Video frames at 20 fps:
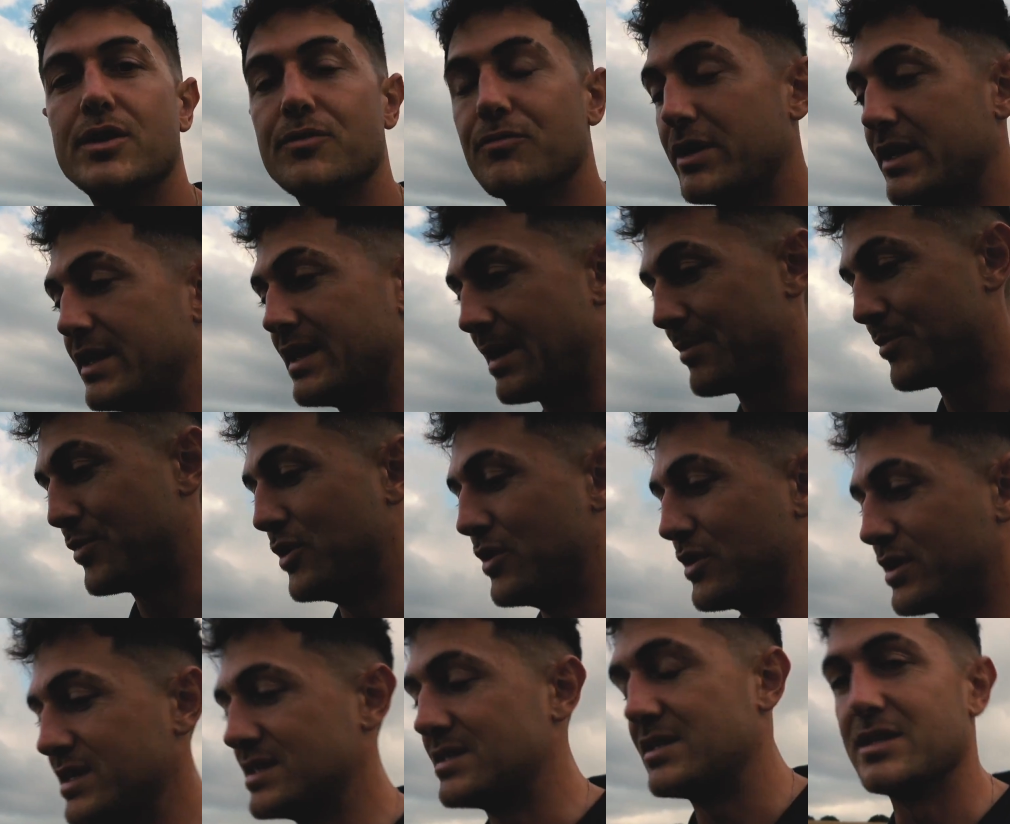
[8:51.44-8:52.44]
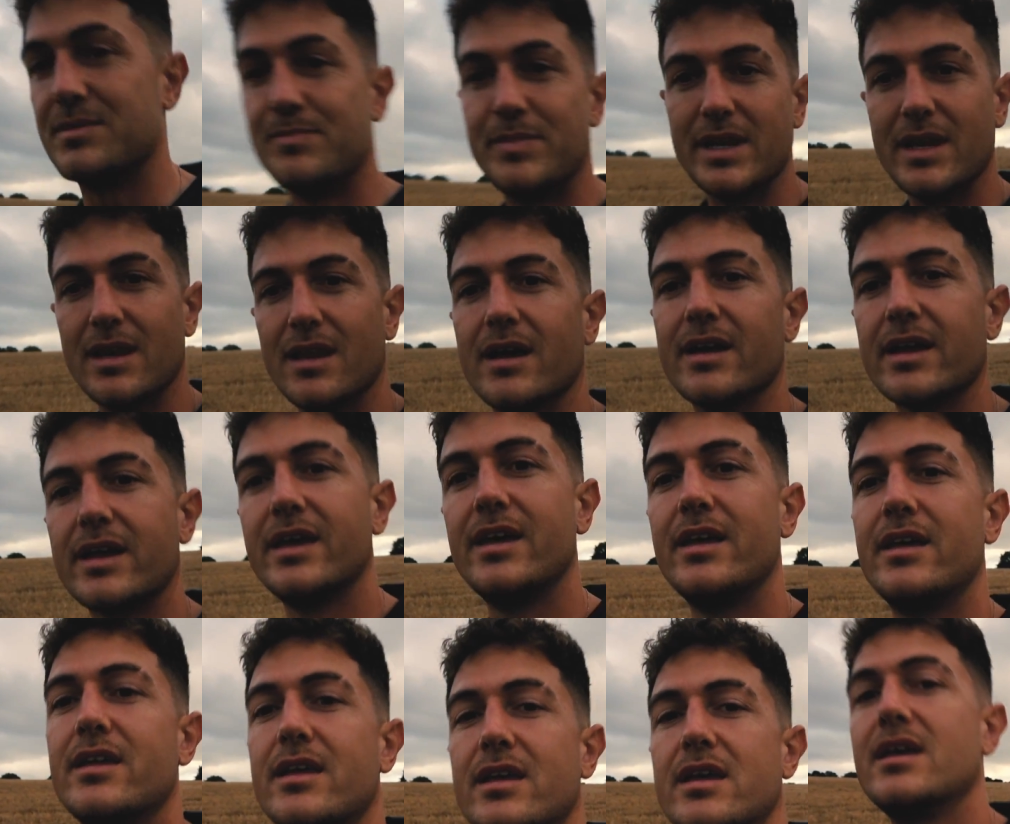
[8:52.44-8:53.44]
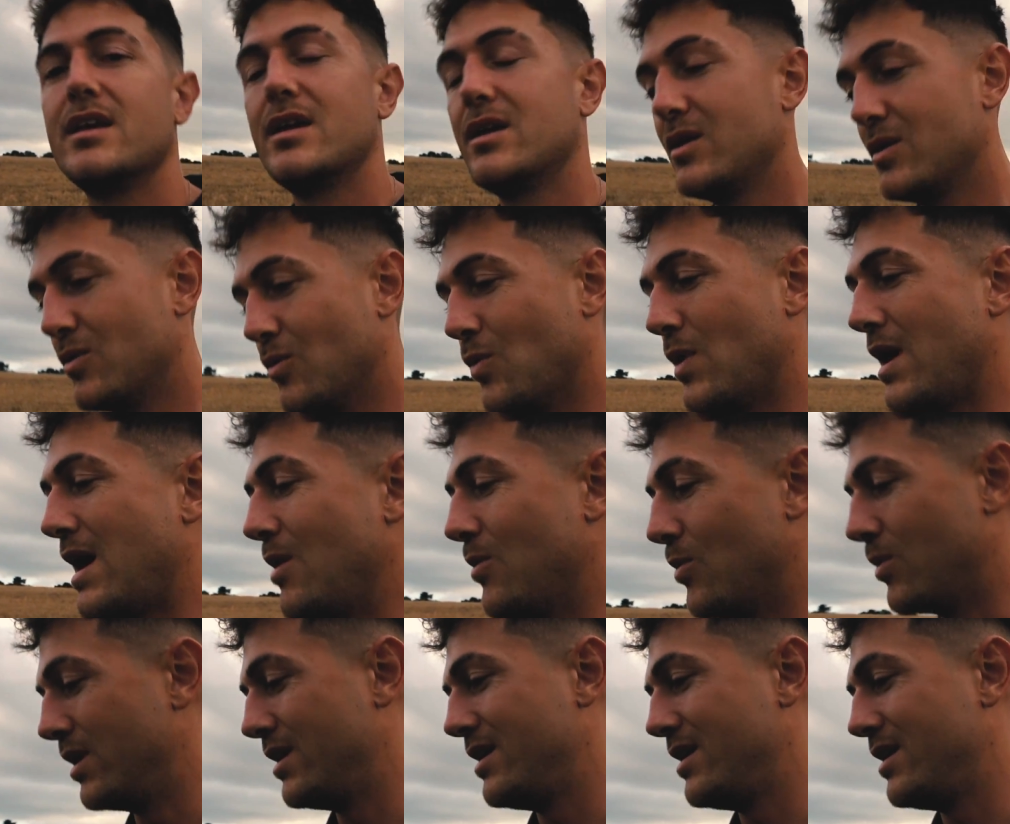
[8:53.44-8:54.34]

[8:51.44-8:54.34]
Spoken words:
And reading that book has just been like, wow,